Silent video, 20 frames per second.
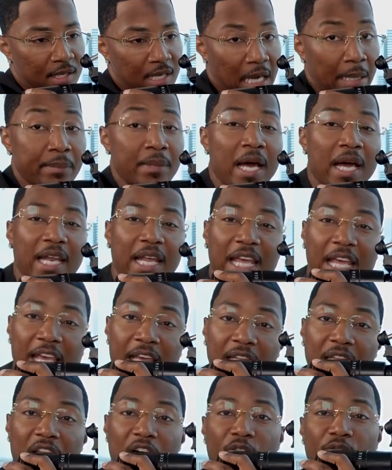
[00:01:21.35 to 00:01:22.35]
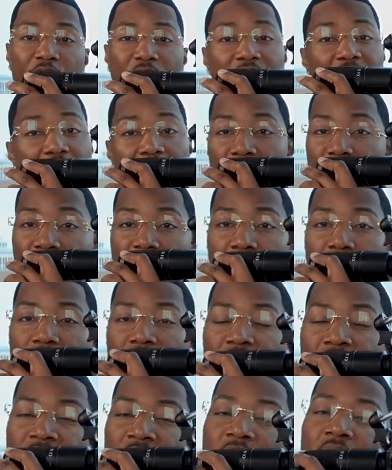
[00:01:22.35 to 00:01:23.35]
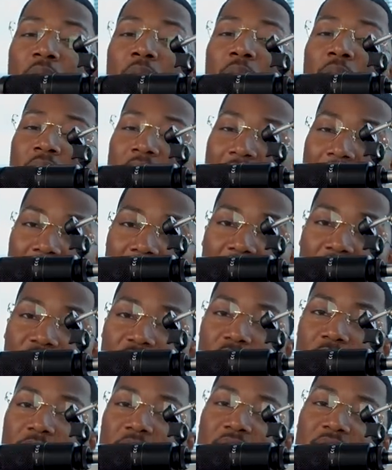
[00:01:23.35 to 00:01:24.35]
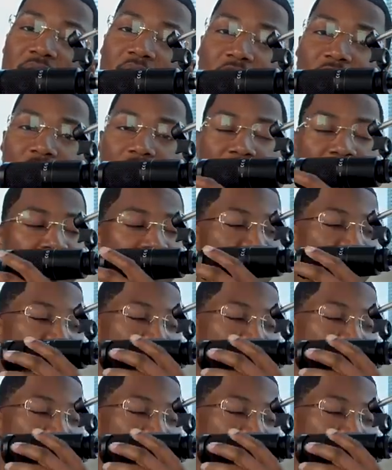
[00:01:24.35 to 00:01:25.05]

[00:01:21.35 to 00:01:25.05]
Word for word: I'm not in love with none of them, but I love them. You dig?